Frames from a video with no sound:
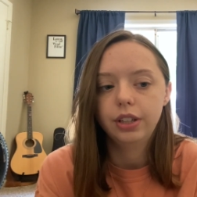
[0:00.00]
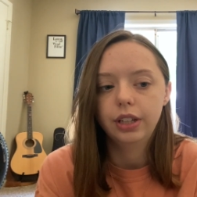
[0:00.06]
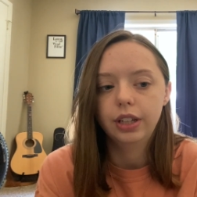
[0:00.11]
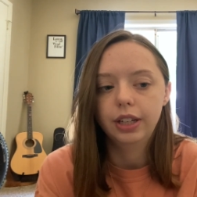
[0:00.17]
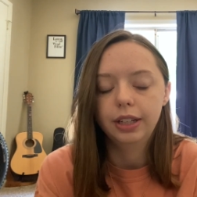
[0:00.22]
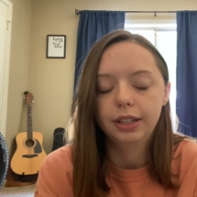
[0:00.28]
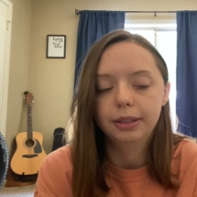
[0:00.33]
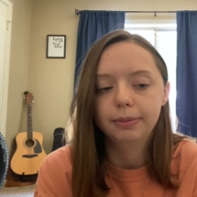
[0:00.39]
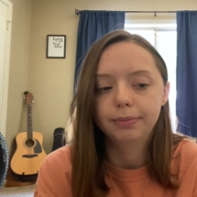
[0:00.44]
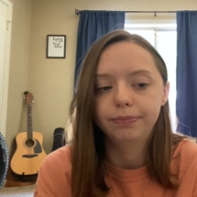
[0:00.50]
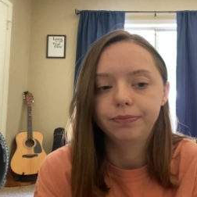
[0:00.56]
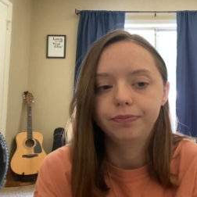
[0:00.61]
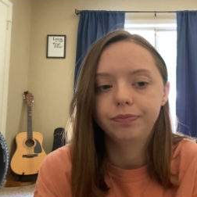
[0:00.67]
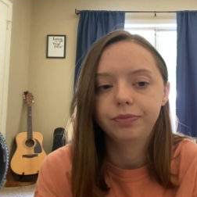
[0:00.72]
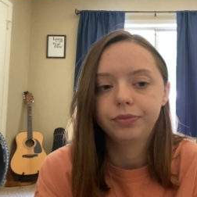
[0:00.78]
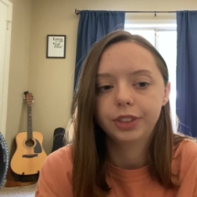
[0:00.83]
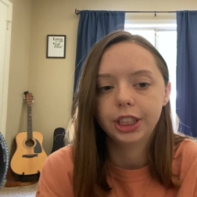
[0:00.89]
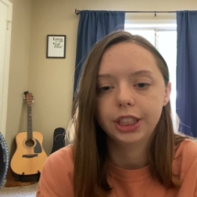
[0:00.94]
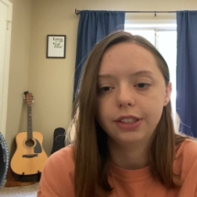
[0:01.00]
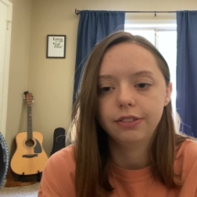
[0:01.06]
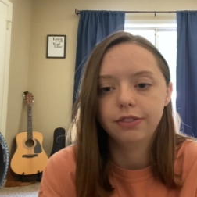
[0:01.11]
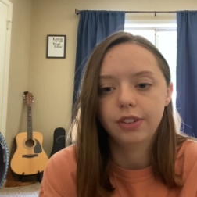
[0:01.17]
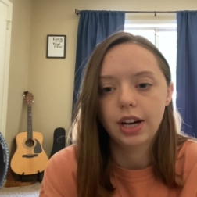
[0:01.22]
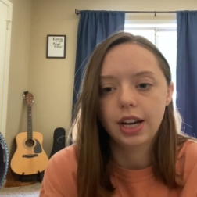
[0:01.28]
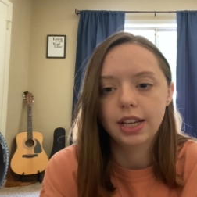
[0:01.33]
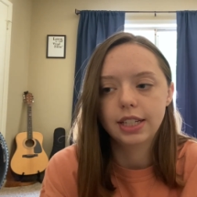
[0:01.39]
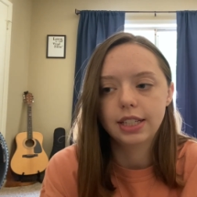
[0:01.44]
um, his
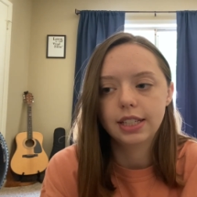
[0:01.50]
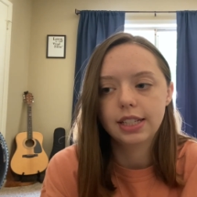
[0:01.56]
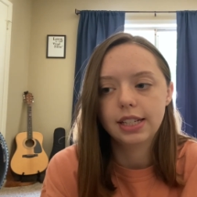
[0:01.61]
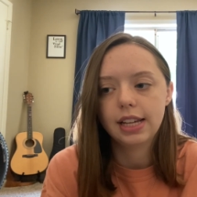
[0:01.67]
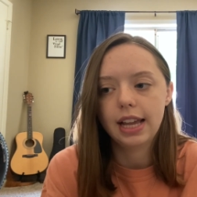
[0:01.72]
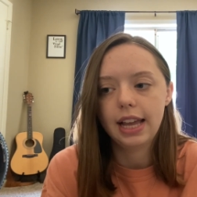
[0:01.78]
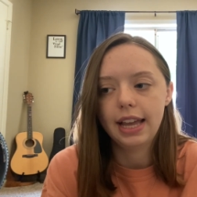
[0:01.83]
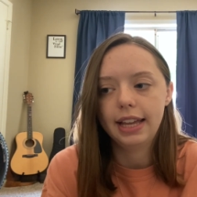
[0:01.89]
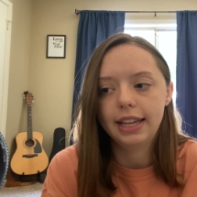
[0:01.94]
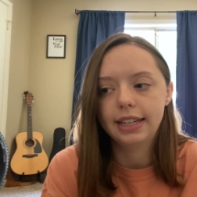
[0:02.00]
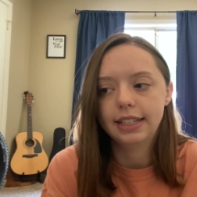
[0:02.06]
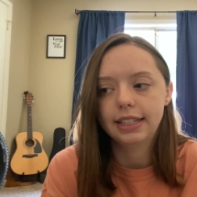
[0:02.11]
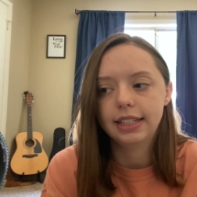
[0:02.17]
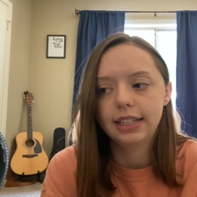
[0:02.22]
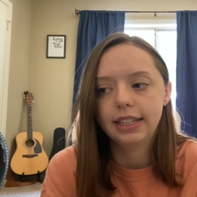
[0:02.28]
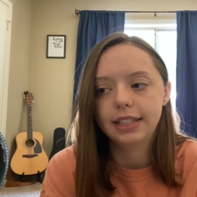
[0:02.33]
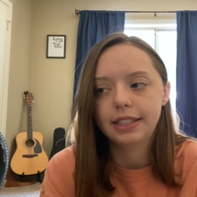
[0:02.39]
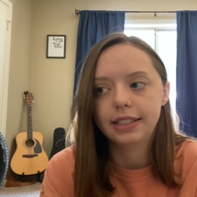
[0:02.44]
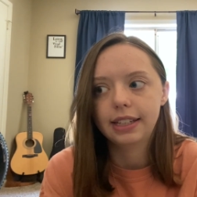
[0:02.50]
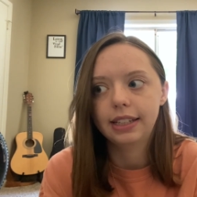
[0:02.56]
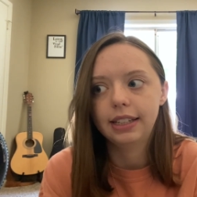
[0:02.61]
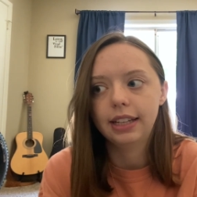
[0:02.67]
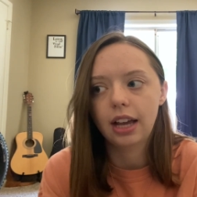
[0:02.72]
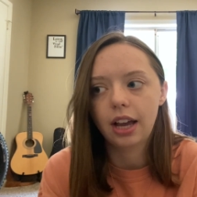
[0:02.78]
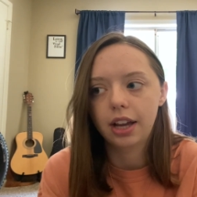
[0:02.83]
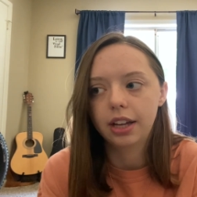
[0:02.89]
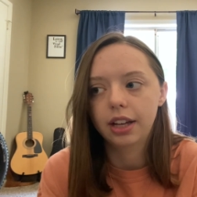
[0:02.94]
friend, and he said,
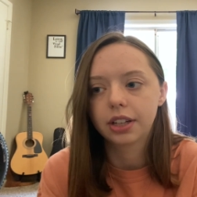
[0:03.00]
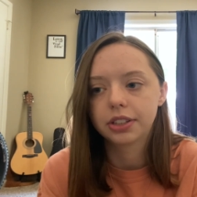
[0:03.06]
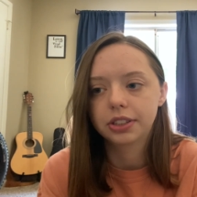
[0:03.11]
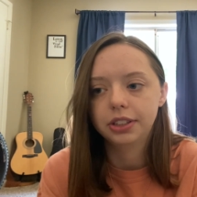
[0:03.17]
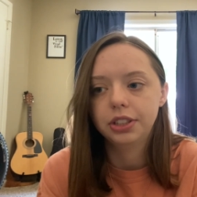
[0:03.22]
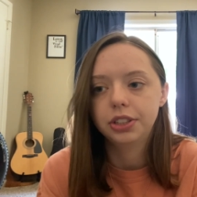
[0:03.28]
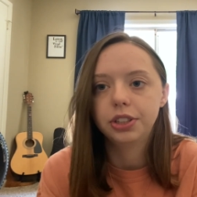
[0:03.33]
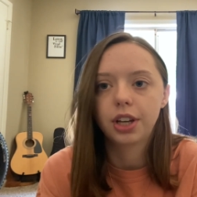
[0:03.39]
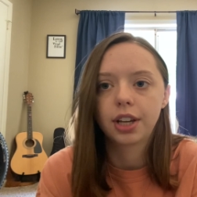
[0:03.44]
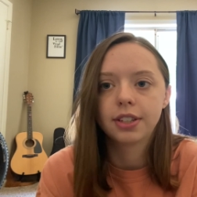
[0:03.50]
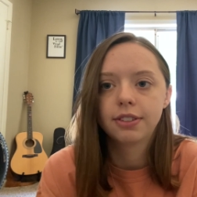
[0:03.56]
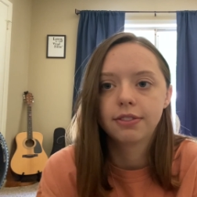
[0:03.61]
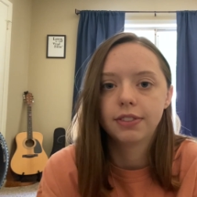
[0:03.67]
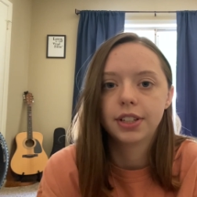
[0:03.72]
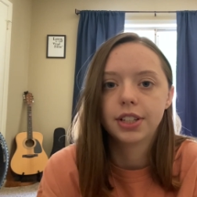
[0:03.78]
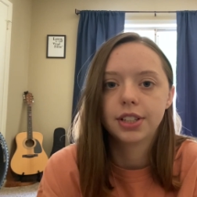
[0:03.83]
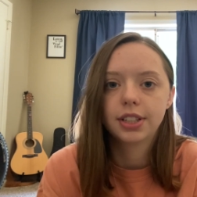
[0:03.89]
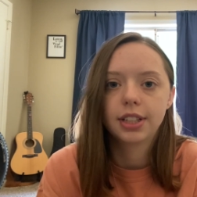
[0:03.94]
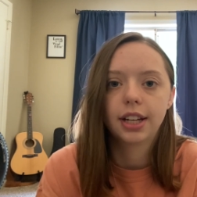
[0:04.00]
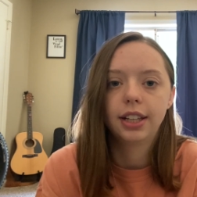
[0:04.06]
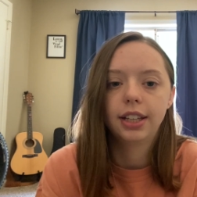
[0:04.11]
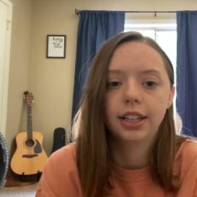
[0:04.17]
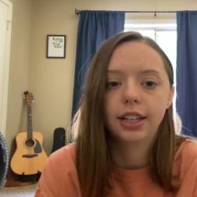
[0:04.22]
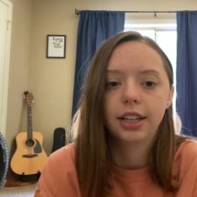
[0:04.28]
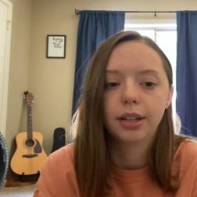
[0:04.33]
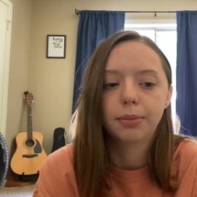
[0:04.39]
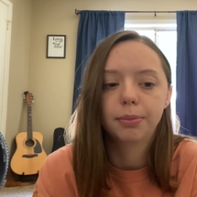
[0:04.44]
yeah, I actually just finished telling
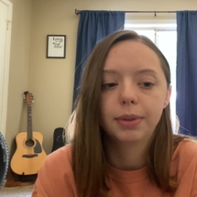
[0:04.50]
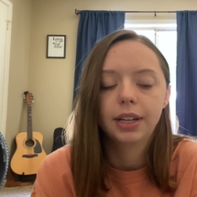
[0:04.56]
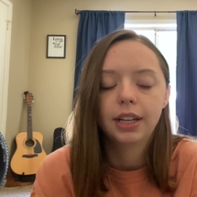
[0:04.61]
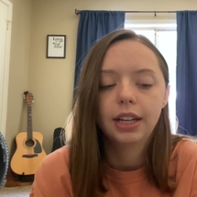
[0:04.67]
him.